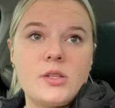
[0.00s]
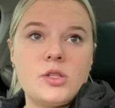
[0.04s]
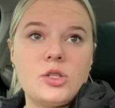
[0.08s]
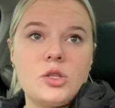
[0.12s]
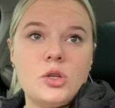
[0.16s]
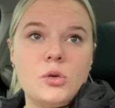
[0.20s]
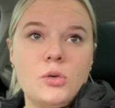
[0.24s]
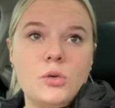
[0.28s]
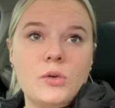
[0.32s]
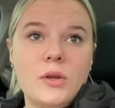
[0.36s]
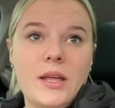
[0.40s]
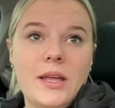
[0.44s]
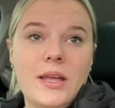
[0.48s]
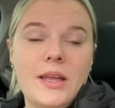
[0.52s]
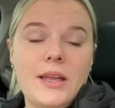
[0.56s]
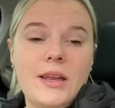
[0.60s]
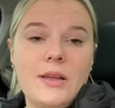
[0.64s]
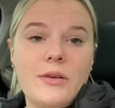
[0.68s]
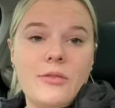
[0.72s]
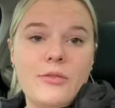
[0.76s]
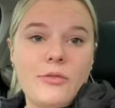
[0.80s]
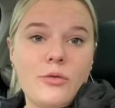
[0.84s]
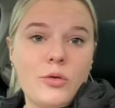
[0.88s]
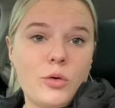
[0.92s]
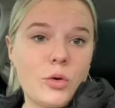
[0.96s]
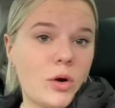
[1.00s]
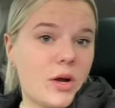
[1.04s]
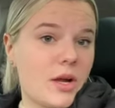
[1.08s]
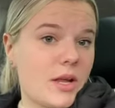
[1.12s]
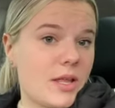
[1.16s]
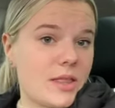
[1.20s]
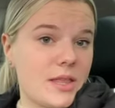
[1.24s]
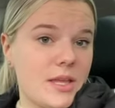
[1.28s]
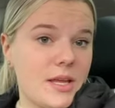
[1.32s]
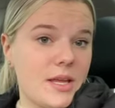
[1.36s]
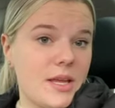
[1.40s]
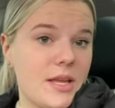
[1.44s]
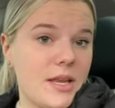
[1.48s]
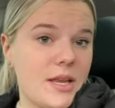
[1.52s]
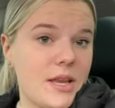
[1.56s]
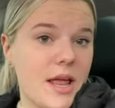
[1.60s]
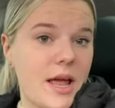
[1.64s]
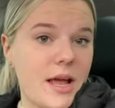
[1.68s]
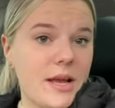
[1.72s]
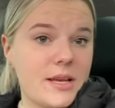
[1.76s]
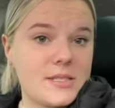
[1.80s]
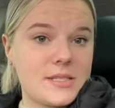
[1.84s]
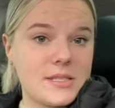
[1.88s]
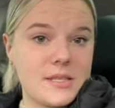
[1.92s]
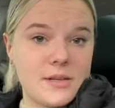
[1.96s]
Tune in for the
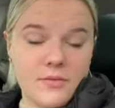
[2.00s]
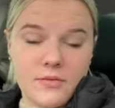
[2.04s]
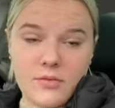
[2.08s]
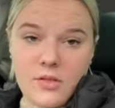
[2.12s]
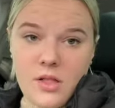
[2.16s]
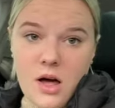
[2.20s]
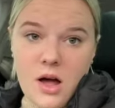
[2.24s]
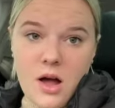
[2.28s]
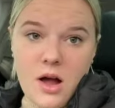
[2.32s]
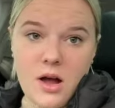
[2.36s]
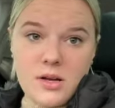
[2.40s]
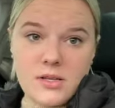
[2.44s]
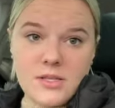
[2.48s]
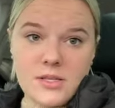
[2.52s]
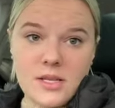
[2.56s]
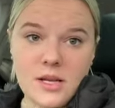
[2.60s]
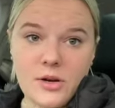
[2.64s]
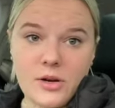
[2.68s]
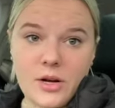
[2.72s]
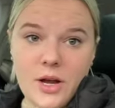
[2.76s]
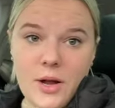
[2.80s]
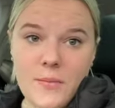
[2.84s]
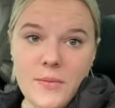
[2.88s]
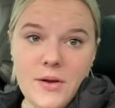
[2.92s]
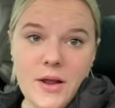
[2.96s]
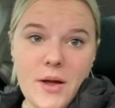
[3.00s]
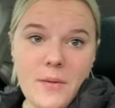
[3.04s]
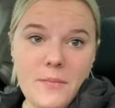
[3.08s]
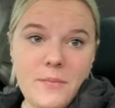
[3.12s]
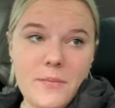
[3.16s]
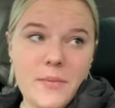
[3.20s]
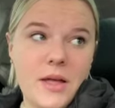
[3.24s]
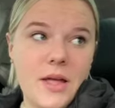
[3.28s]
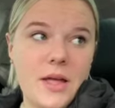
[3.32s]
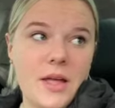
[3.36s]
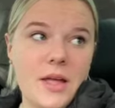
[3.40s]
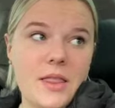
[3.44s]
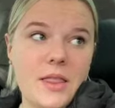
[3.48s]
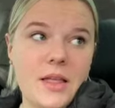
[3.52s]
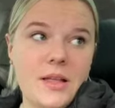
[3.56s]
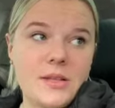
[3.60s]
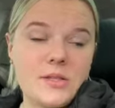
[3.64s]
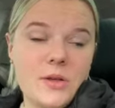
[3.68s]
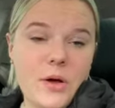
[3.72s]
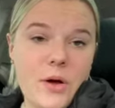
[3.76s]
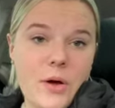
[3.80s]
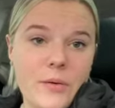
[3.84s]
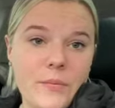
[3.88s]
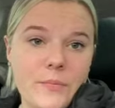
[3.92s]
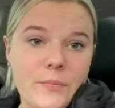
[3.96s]
next vlogs that are coming up, and that's
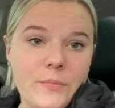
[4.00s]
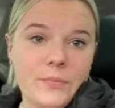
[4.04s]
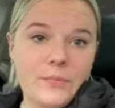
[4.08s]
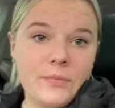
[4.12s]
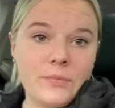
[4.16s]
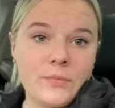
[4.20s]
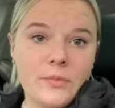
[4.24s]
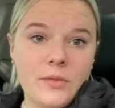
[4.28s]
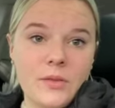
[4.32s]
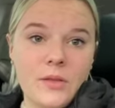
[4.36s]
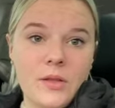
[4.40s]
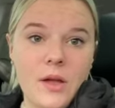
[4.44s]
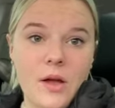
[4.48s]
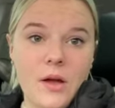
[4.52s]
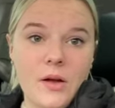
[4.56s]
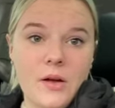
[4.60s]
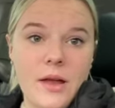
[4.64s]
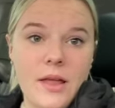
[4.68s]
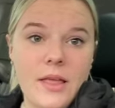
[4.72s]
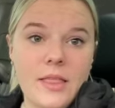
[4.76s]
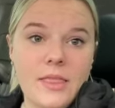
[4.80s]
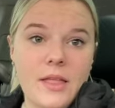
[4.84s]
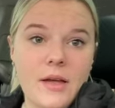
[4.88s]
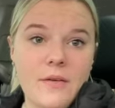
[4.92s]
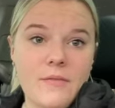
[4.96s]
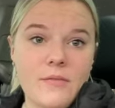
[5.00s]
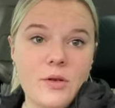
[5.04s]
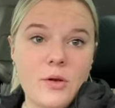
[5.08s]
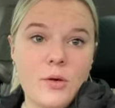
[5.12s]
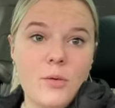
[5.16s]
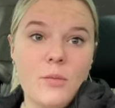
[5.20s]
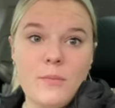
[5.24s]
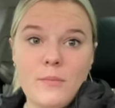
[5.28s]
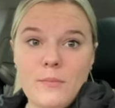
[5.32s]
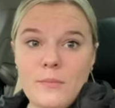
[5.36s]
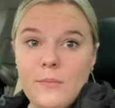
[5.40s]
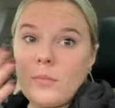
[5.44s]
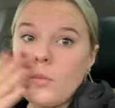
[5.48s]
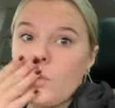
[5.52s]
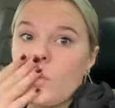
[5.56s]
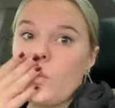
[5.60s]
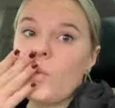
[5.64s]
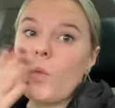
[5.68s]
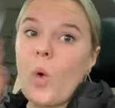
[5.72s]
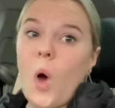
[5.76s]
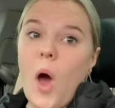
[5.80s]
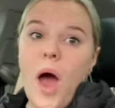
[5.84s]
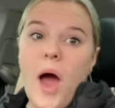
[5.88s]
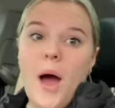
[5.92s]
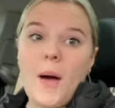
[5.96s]
all. All right, love you.
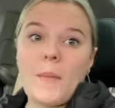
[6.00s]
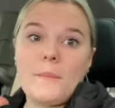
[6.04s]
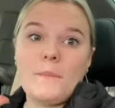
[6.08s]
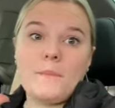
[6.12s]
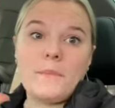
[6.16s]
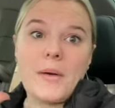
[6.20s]
Mwah.